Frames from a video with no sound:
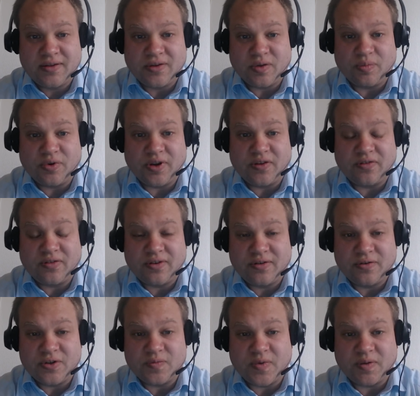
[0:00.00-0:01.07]
priest
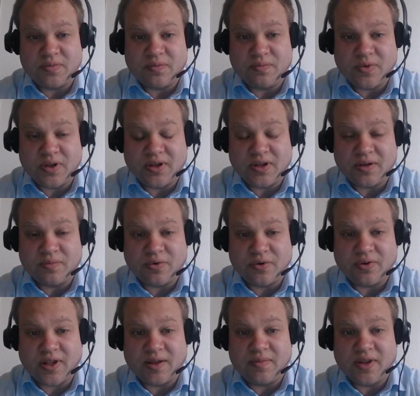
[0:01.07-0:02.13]
who's been
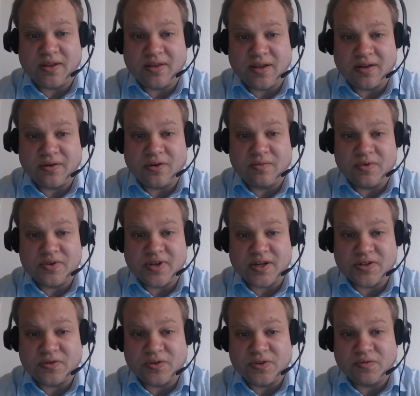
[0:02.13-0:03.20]
proclaiming that
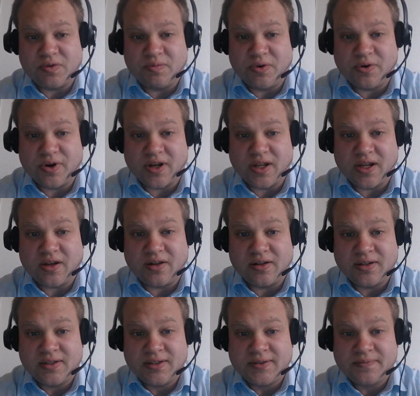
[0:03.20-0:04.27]
homosexuals will burn in hell,
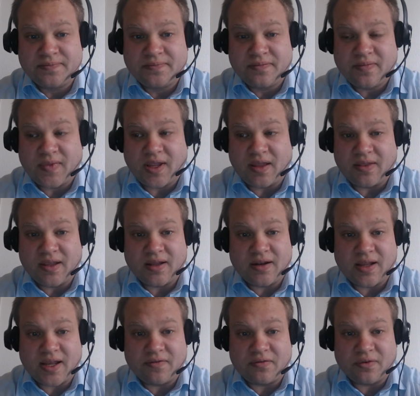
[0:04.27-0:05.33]
and then
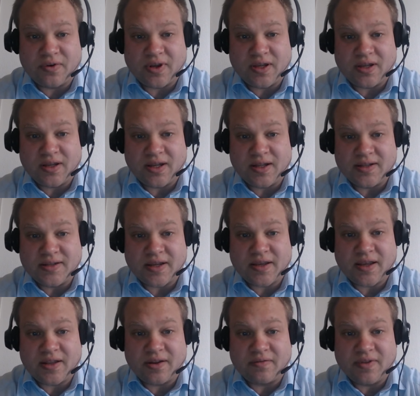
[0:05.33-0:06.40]
after a
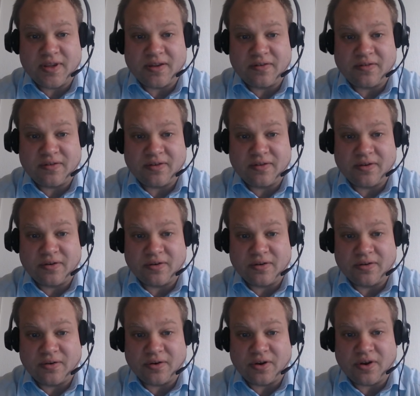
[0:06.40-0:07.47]
decade of this,
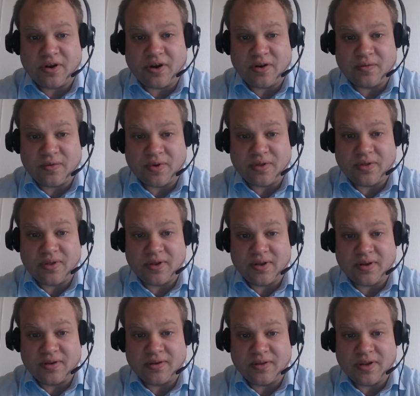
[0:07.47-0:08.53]
they're caught with
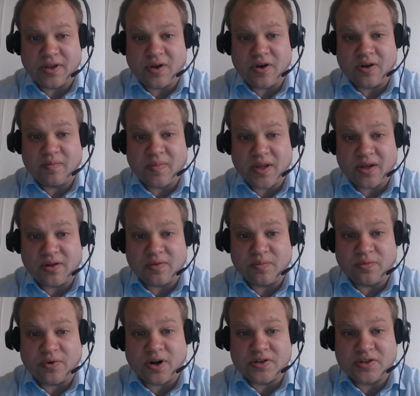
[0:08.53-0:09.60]
the young male
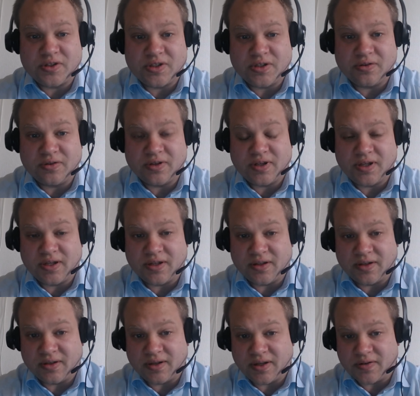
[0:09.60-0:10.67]
prostitute
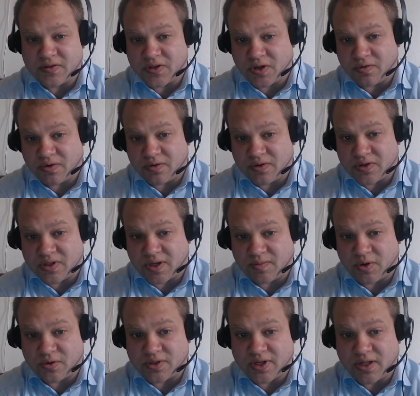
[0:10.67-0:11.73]
in some
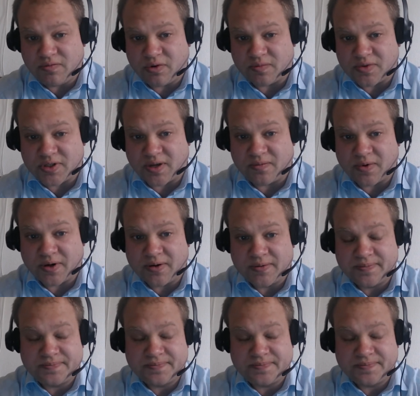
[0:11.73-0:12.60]
hotel room somewhere.